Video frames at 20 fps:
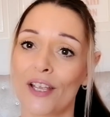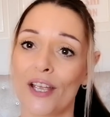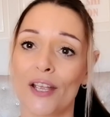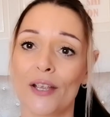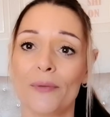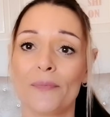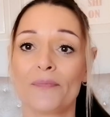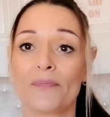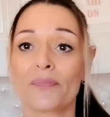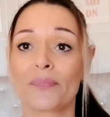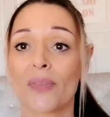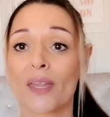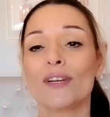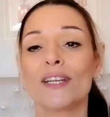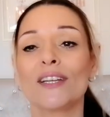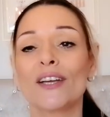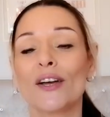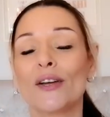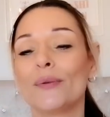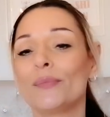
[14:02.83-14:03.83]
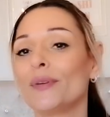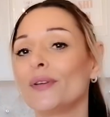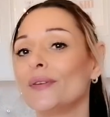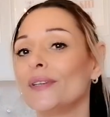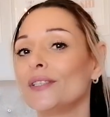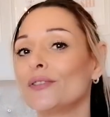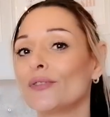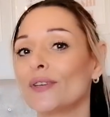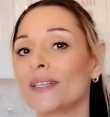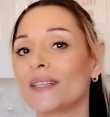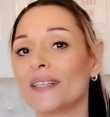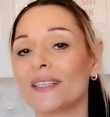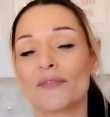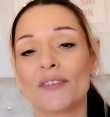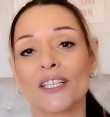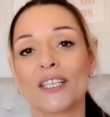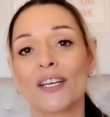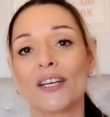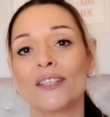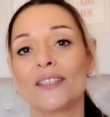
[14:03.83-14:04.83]
for you. I really hope you enjoyed this
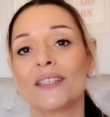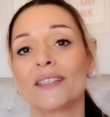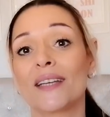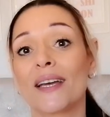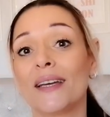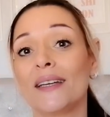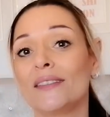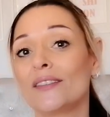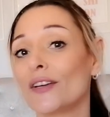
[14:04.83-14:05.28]
video today.